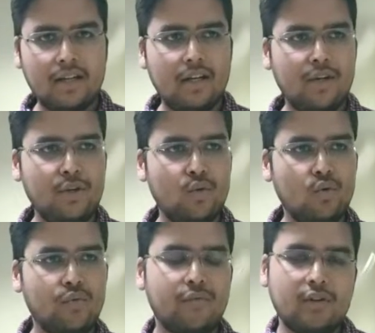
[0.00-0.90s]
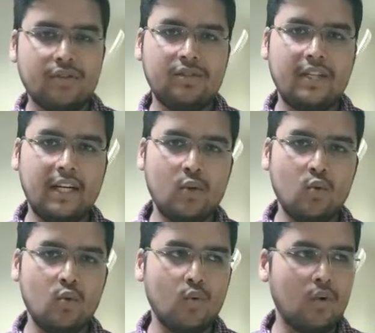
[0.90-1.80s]
you first need
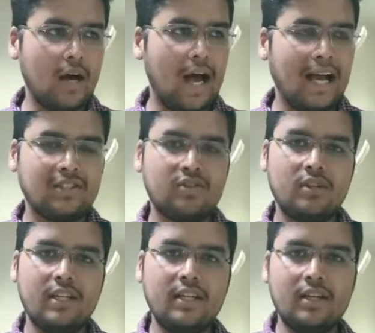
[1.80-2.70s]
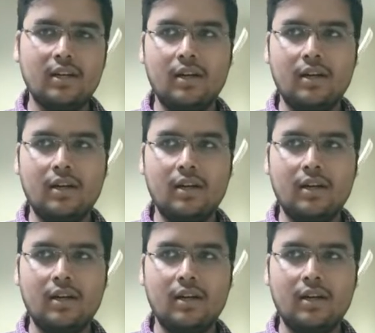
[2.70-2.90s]
to actually